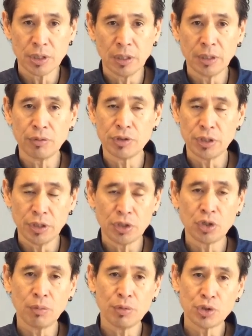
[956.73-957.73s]
In other words, it
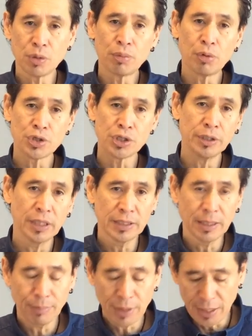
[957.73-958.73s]
determines their portion that
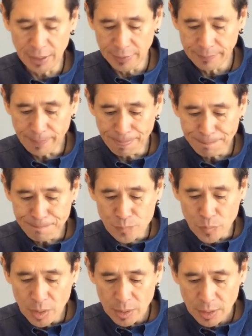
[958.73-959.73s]
they pay.
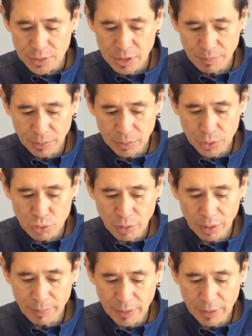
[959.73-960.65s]
A typical drug